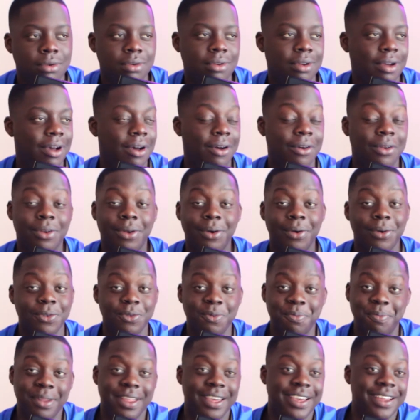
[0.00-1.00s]
I don't know who
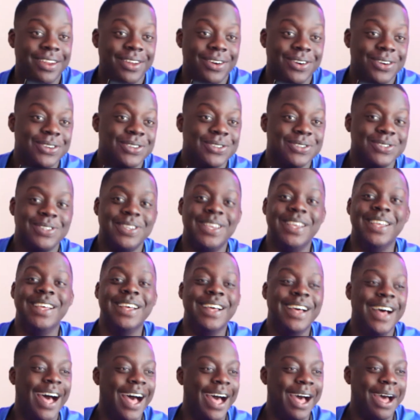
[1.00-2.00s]
played those.
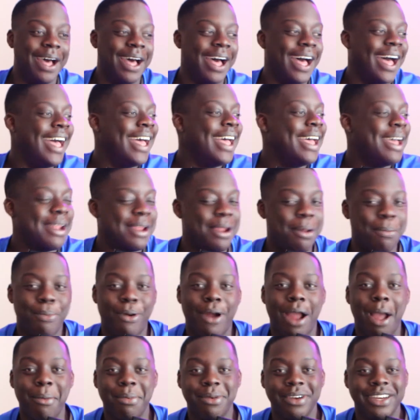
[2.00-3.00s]
The
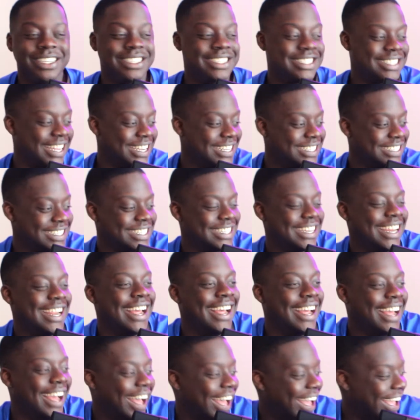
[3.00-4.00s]
property station.
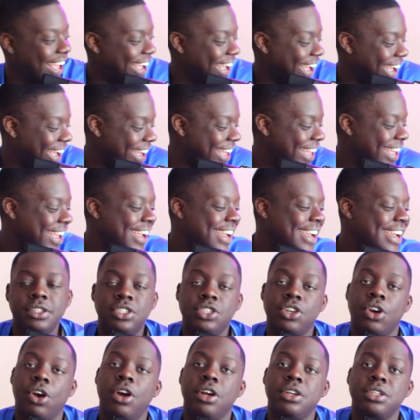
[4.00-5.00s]

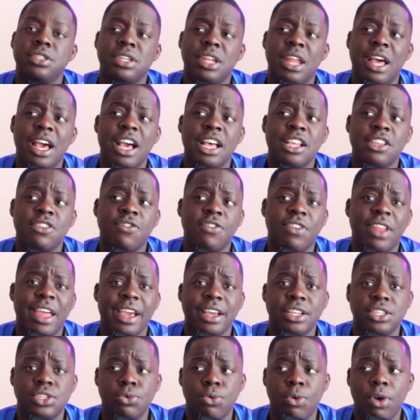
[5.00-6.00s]
Charge lasts for
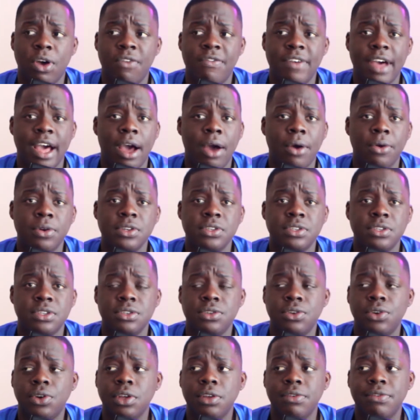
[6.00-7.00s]
like 12 hours.
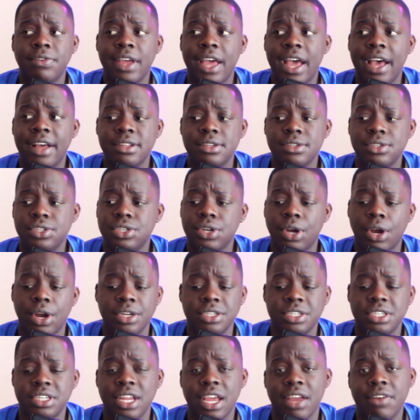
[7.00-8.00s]
You don't even have to
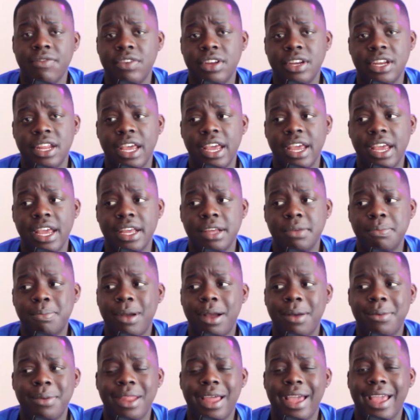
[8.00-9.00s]
charge it every day,
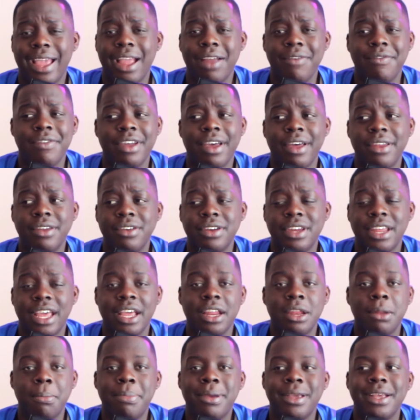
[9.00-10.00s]
probably like every other day.
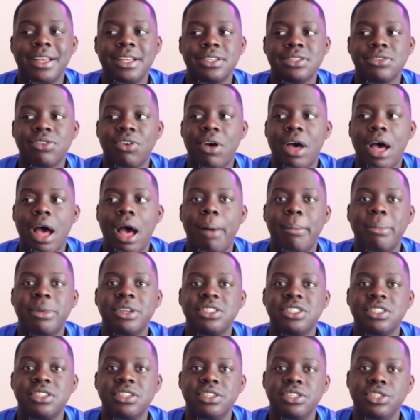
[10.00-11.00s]
Depends on how
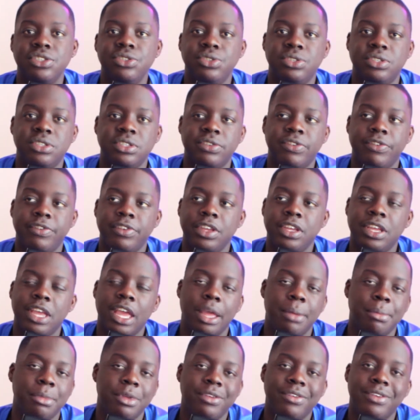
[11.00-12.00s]
much the usage of your
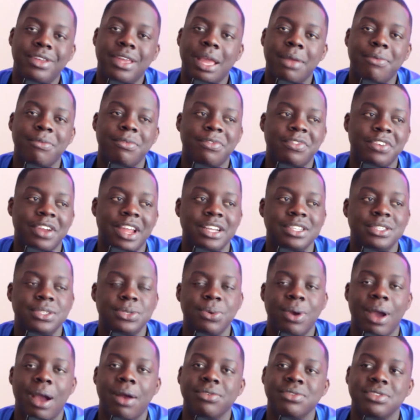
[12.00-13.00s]
gaming. You can game for like
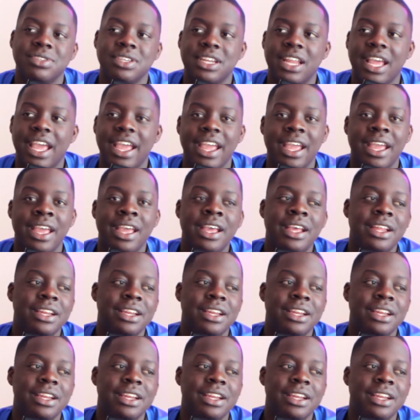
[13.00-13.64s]
2 hours a day.